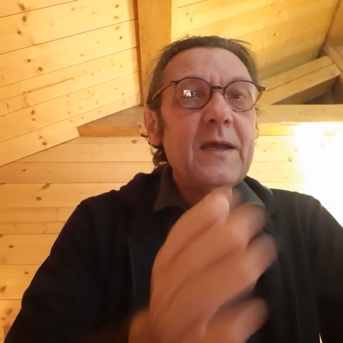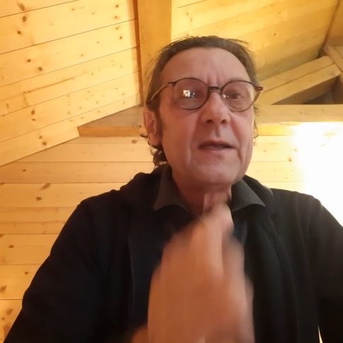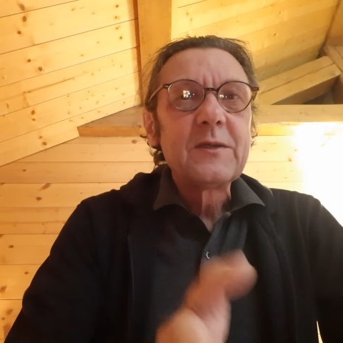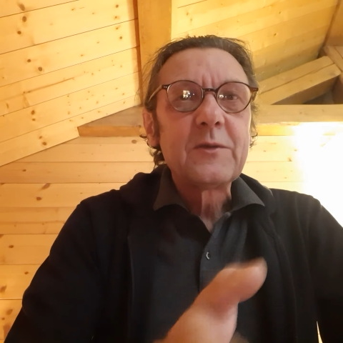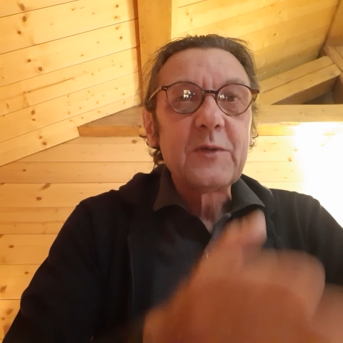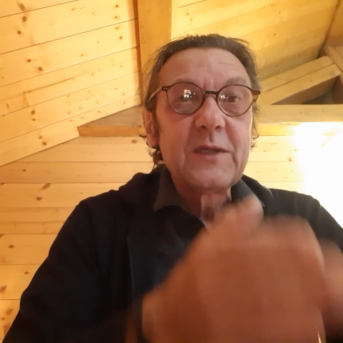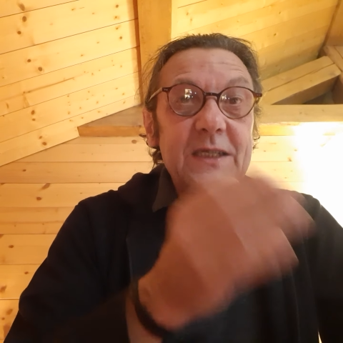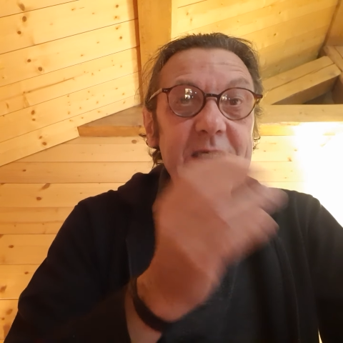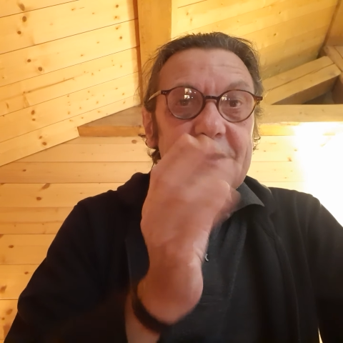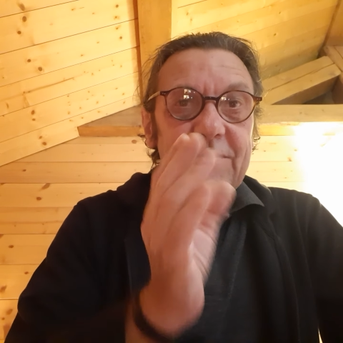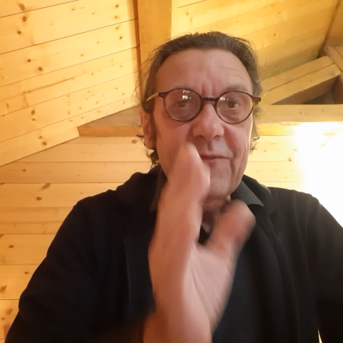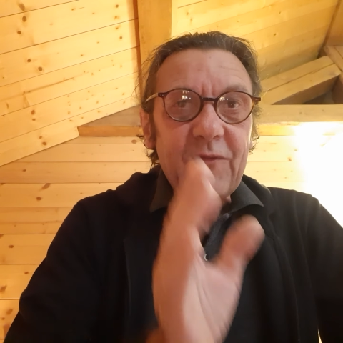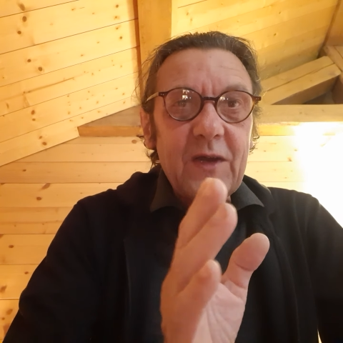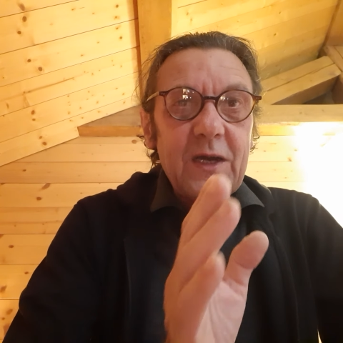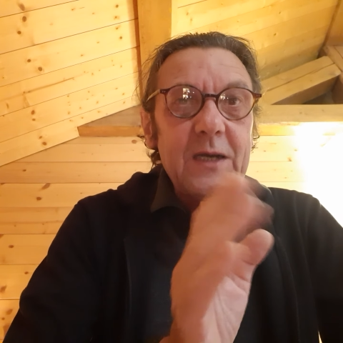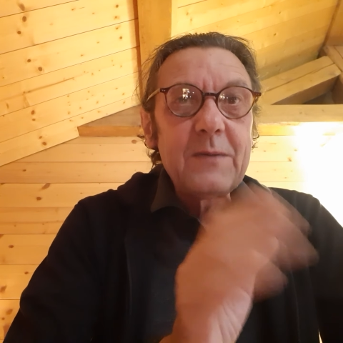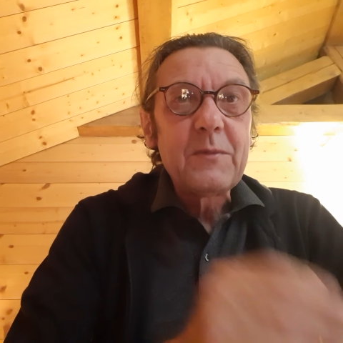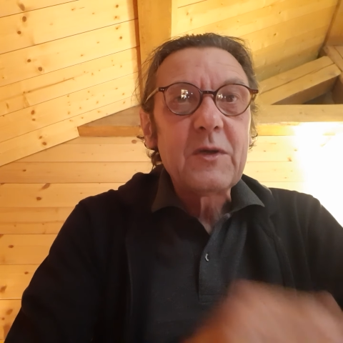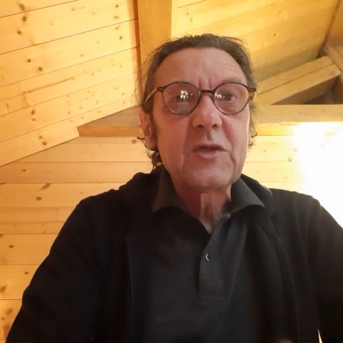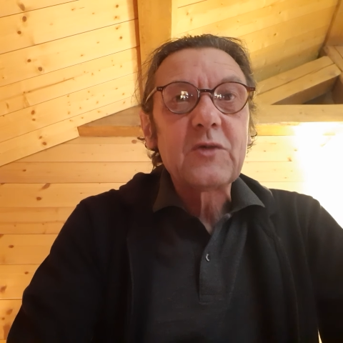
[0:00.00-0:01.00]
So it is
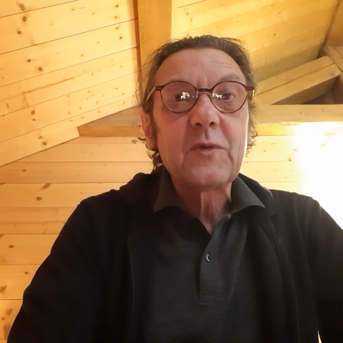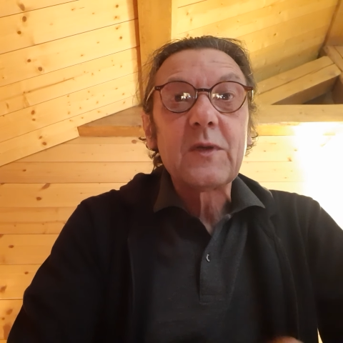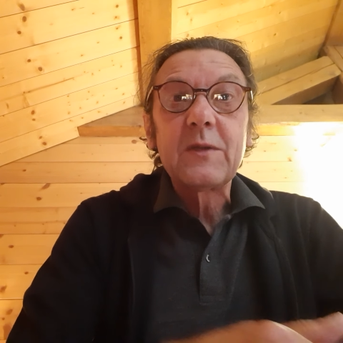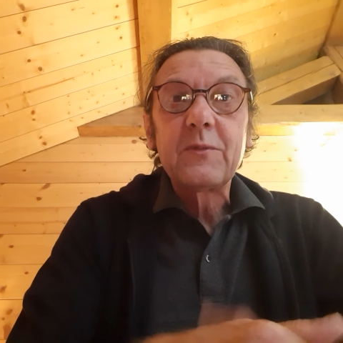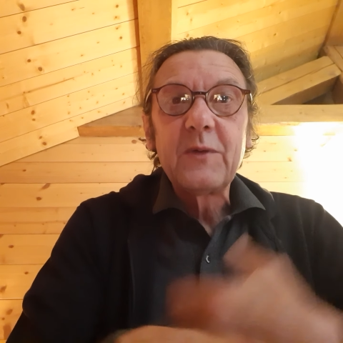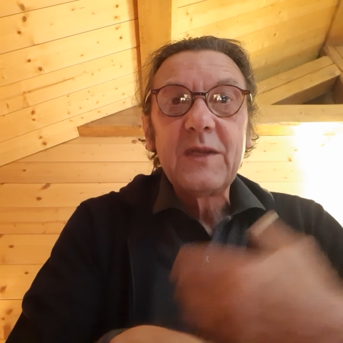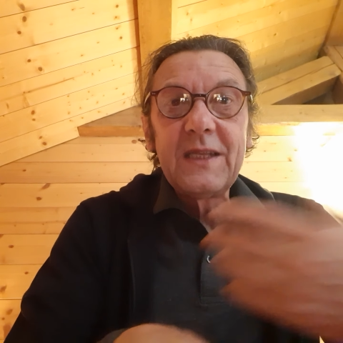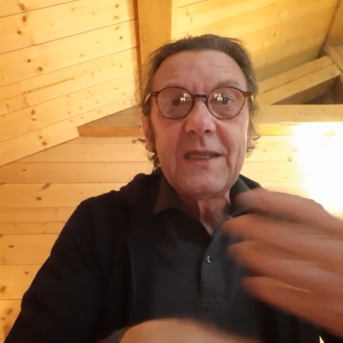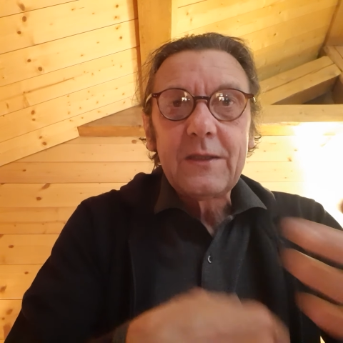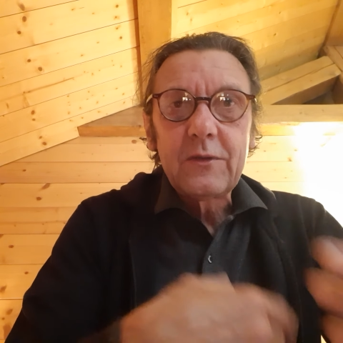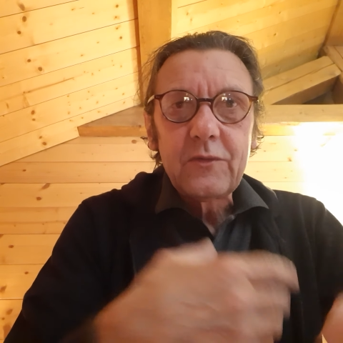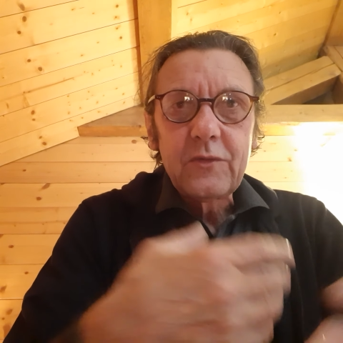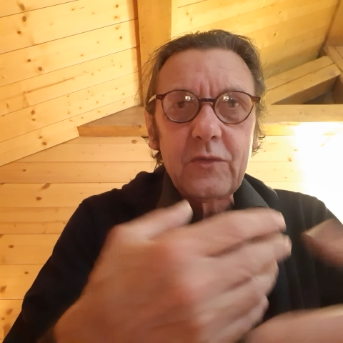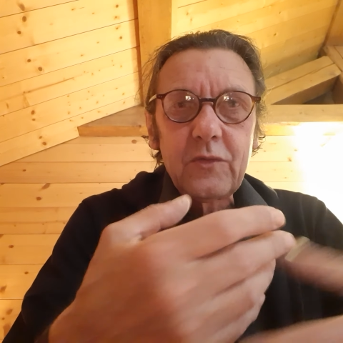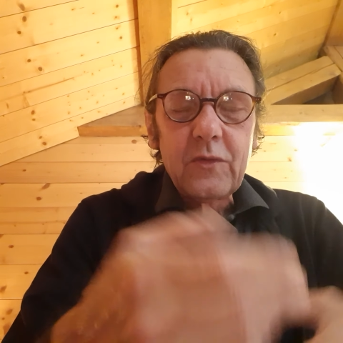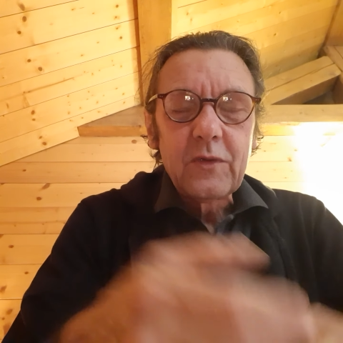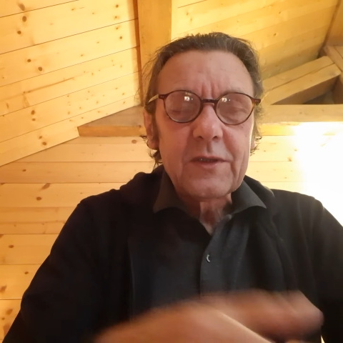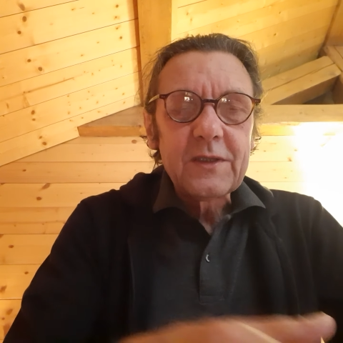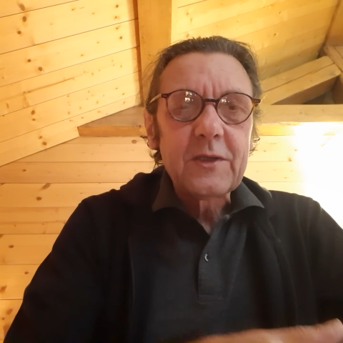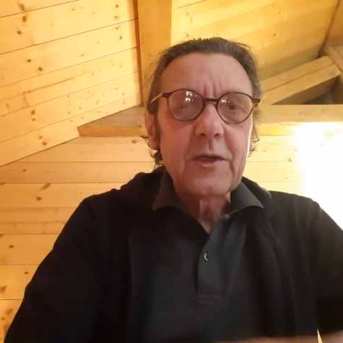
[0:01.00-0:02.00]
very much what we need to
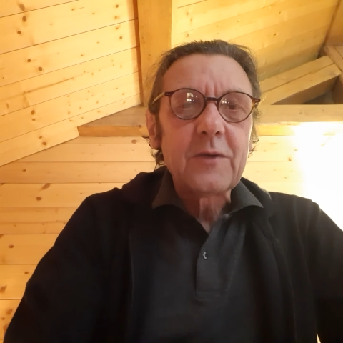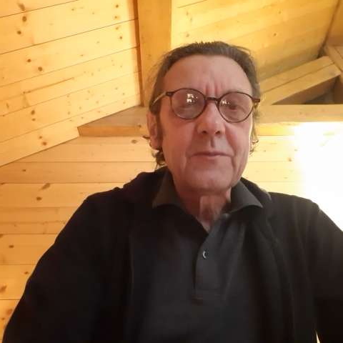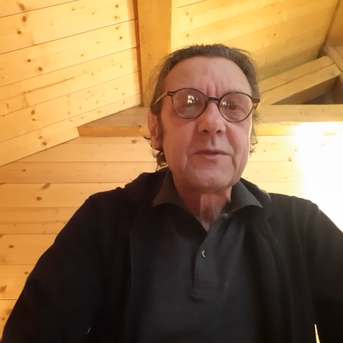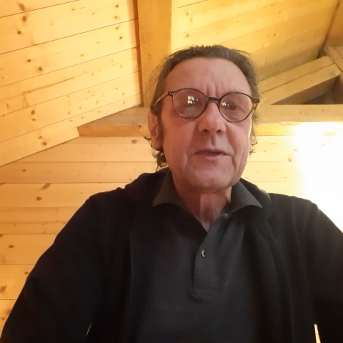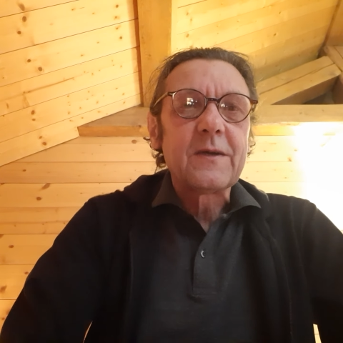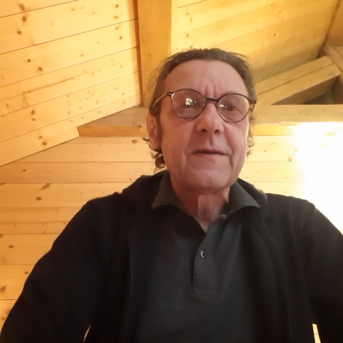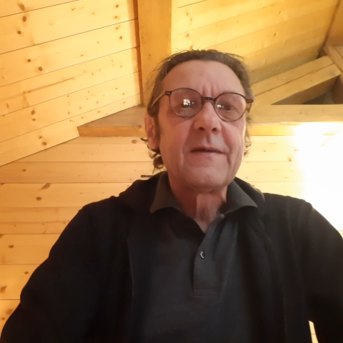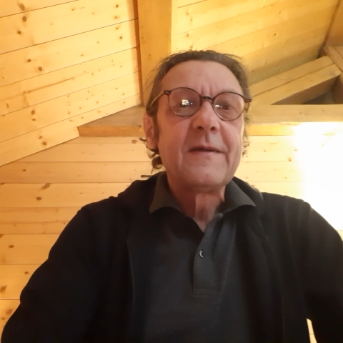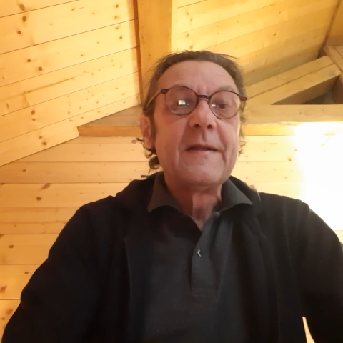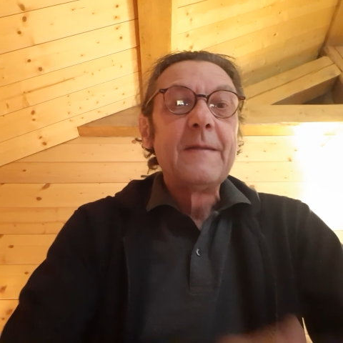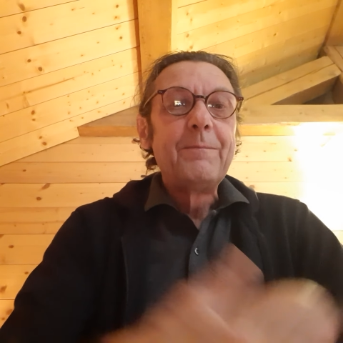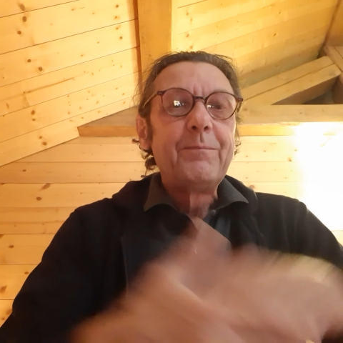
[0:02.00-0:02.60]
do in terms of